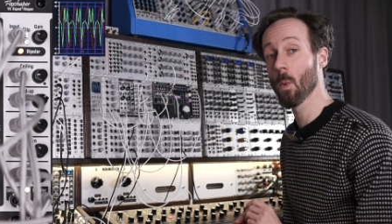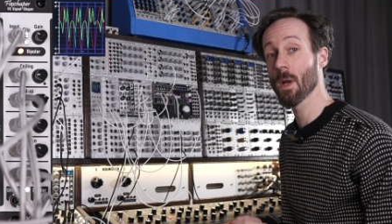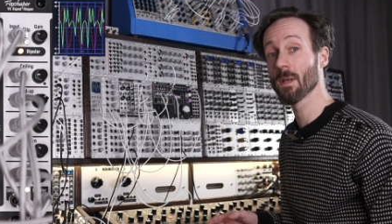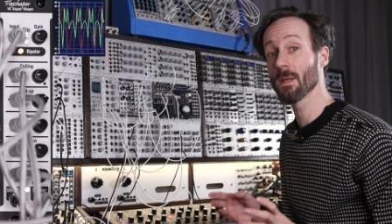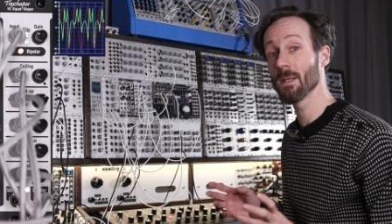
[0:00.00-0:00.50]

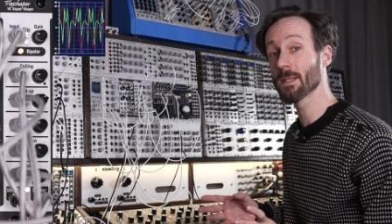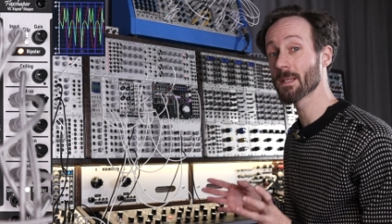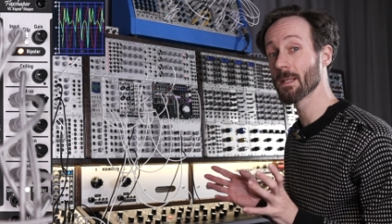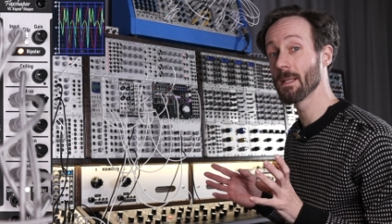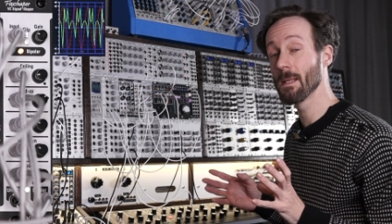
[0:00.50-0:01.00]
one is
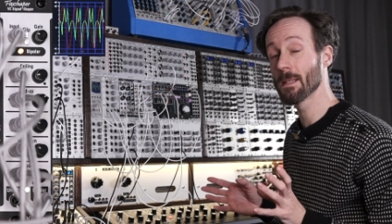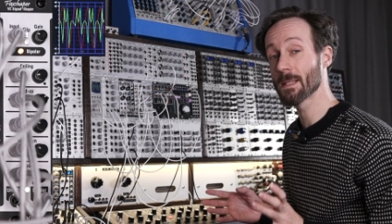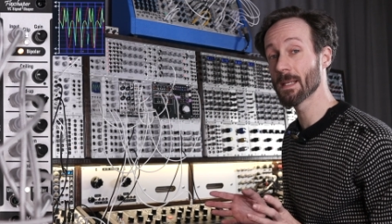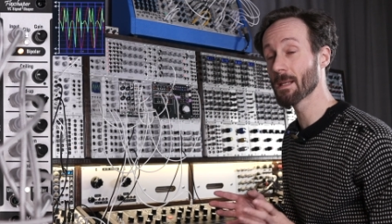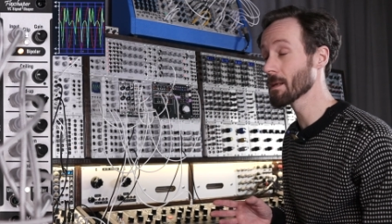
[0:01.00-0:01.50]
the
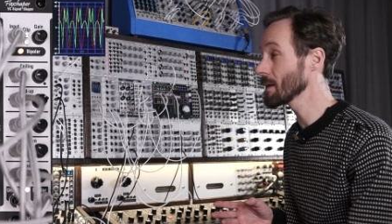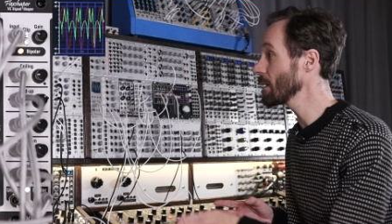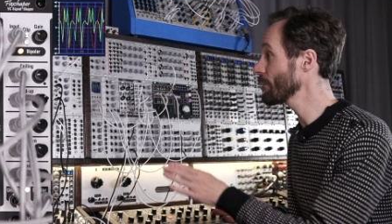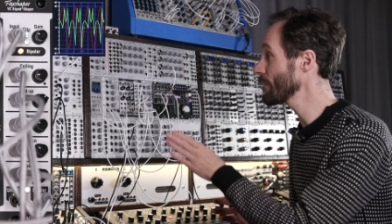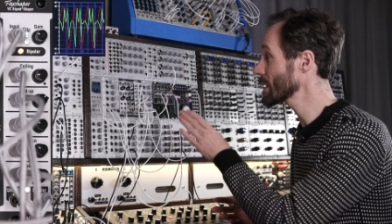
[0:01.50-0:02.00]
signal
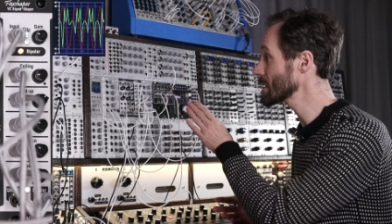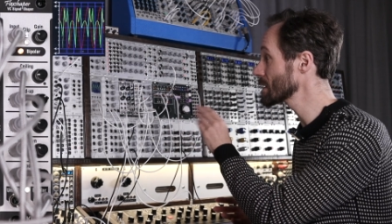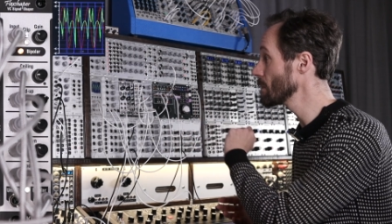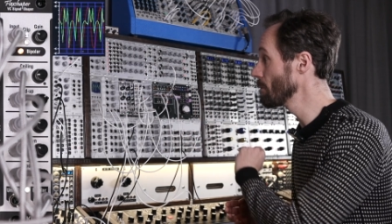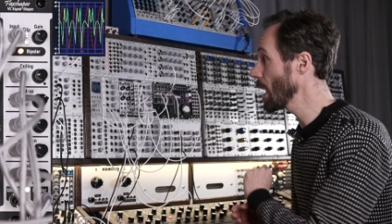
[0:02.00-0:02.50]

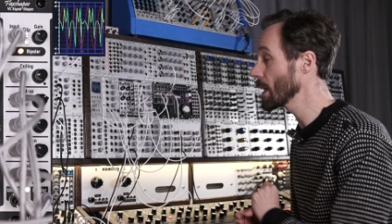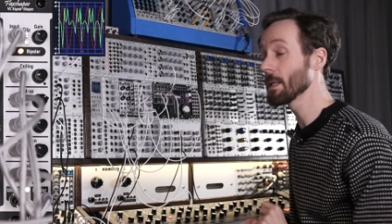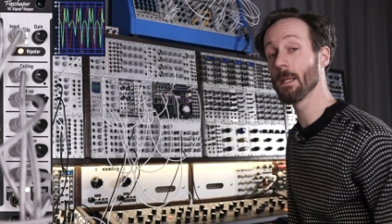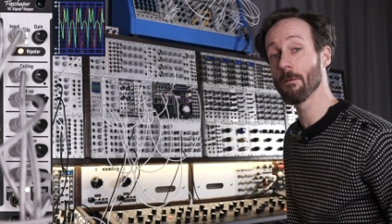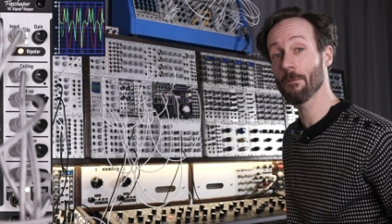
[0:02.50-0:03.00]
affected by
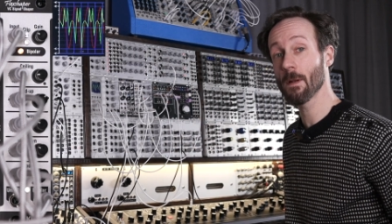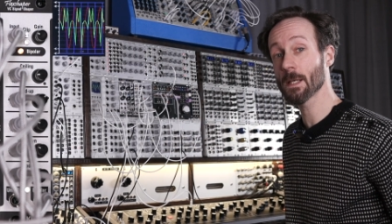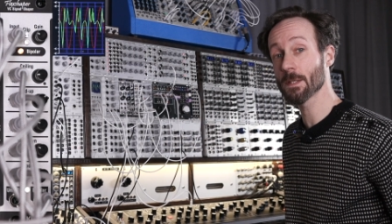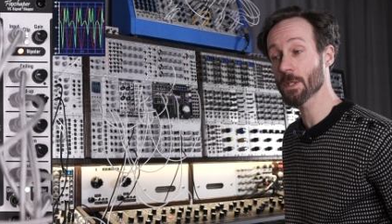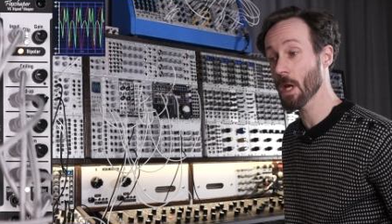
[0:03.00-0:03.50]
the
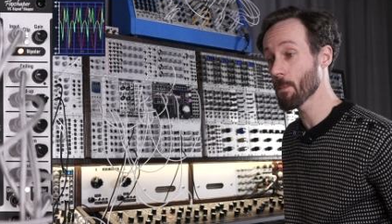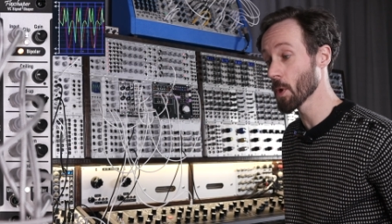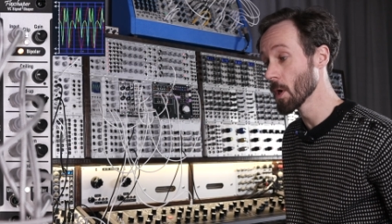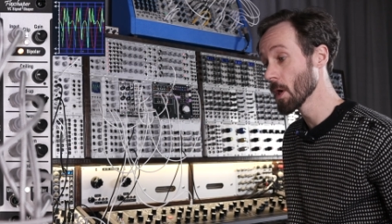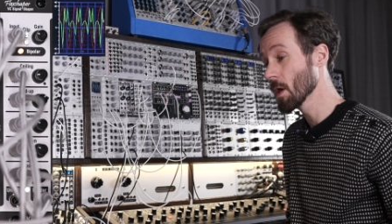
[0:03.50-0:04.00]
flex
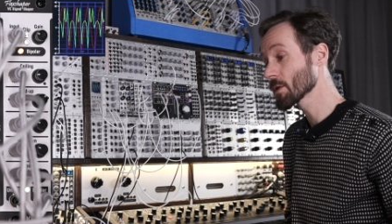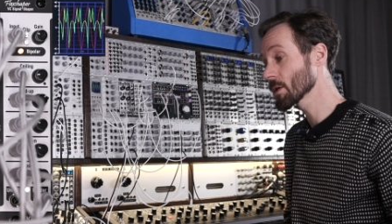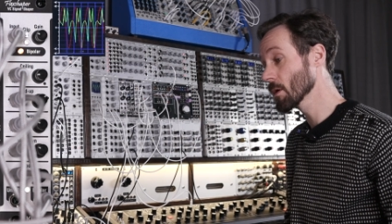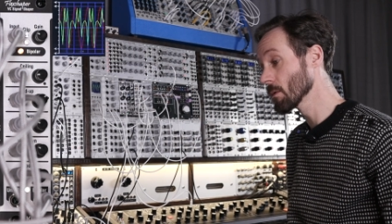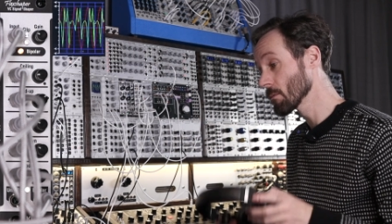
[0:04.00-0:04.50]
shaper.
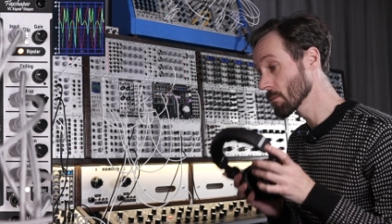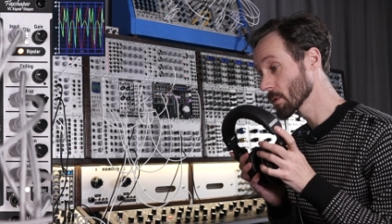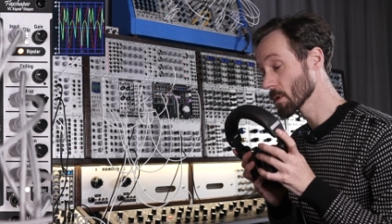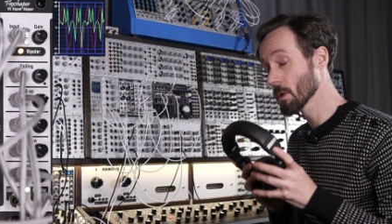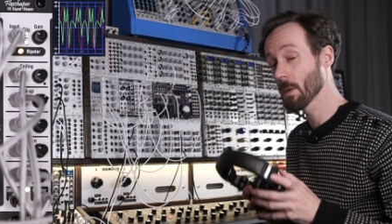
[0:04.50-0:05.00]
So
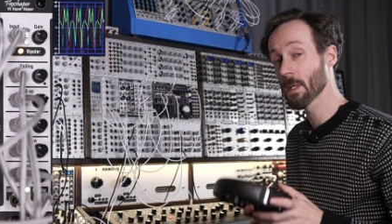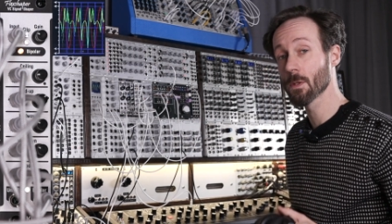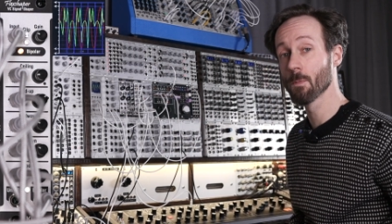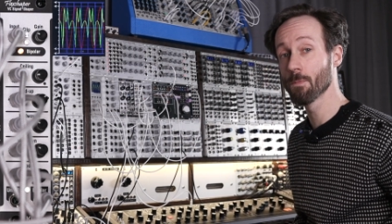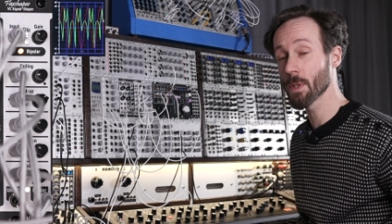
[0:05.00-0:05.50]
going
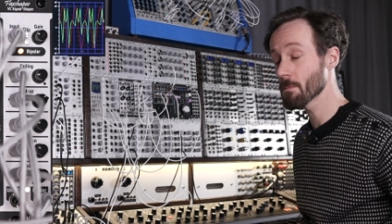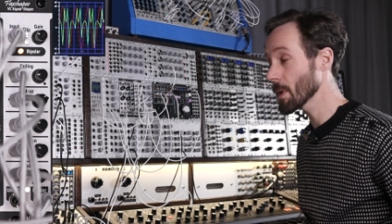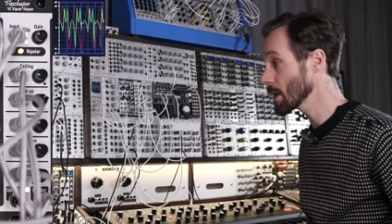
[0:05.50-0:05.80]
to put my